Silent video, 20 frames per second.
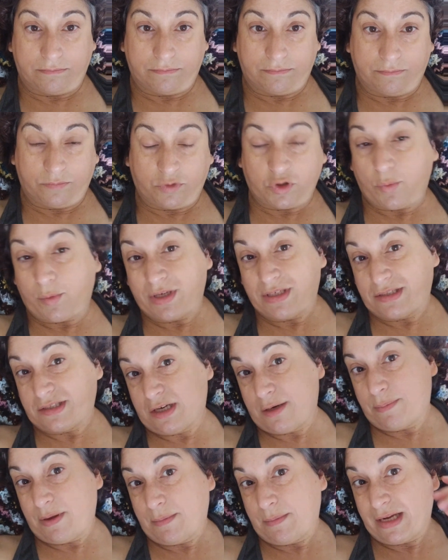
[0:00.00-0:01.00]
don't want to sit
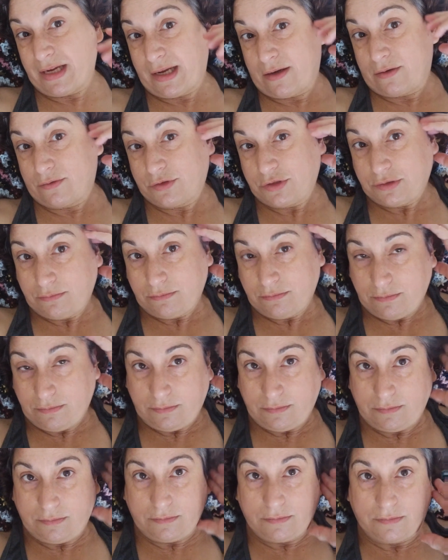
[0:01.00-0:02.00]
up on my couch.
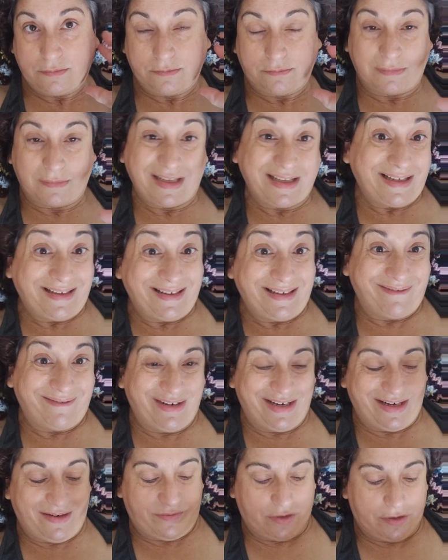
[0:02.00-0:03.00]

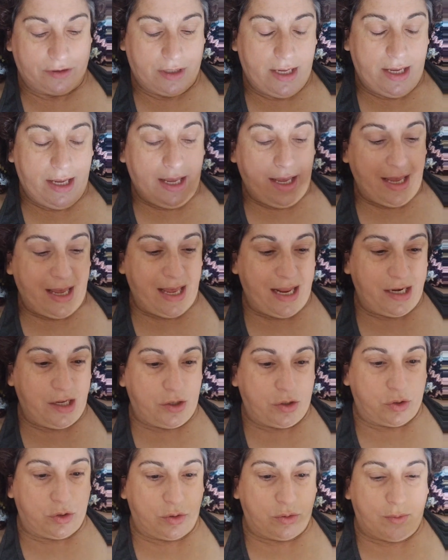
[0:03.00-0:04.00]
Whatever.
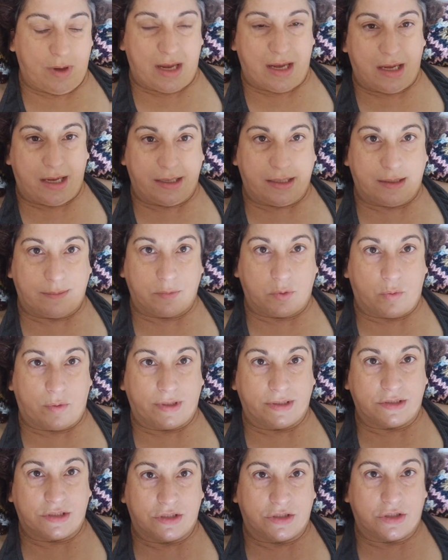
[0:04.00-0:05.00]
Anywho, I am
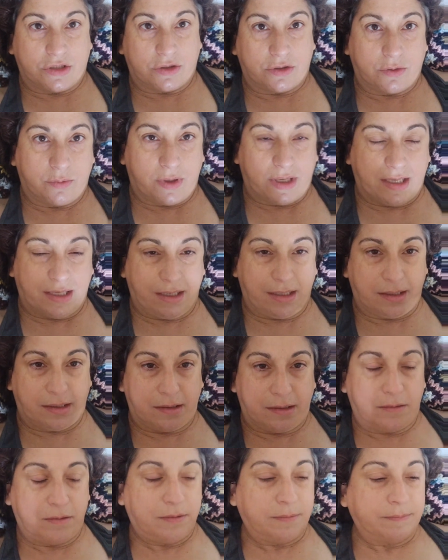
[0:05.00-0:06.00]
going to do a